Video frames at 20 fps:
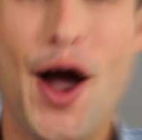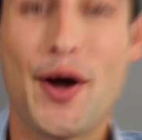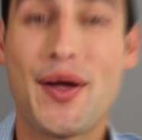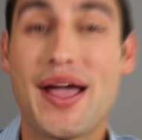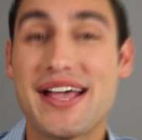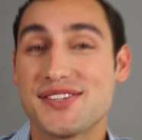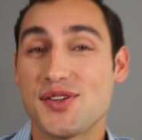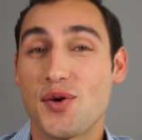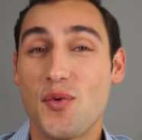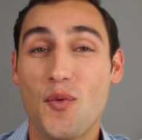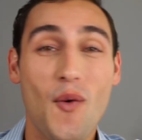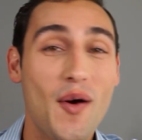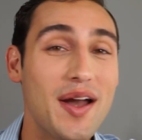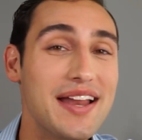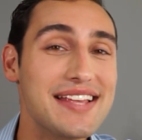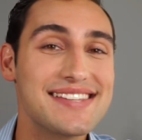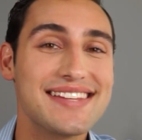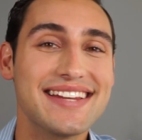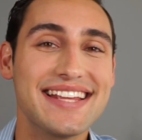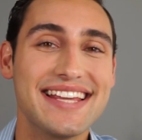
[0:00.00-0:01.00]
Okay, so what
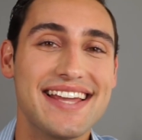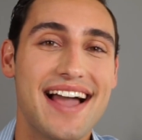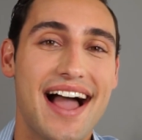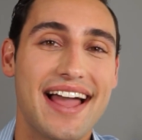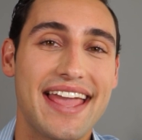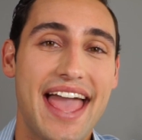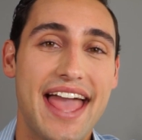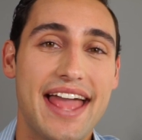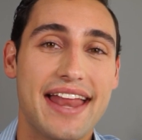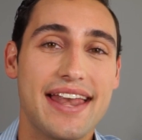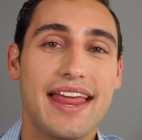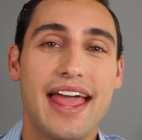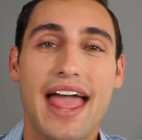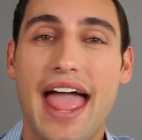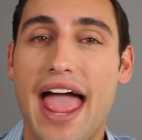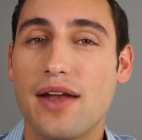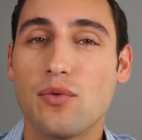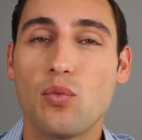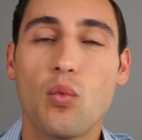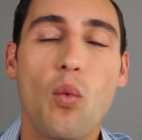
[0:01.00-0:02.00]
is an EIN
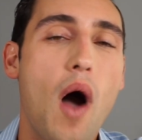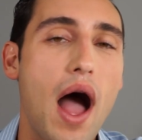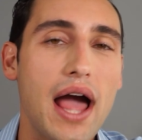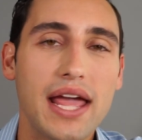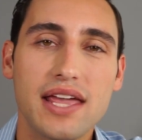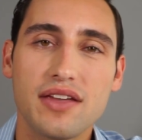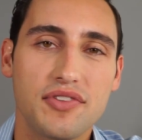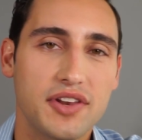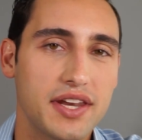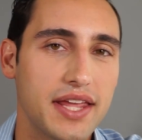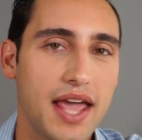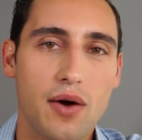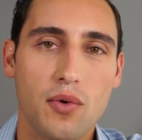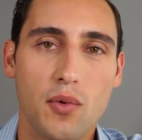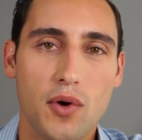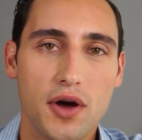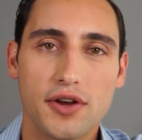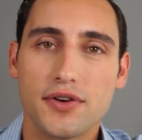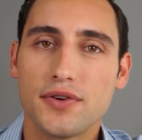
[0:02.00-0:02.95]
and why even get one?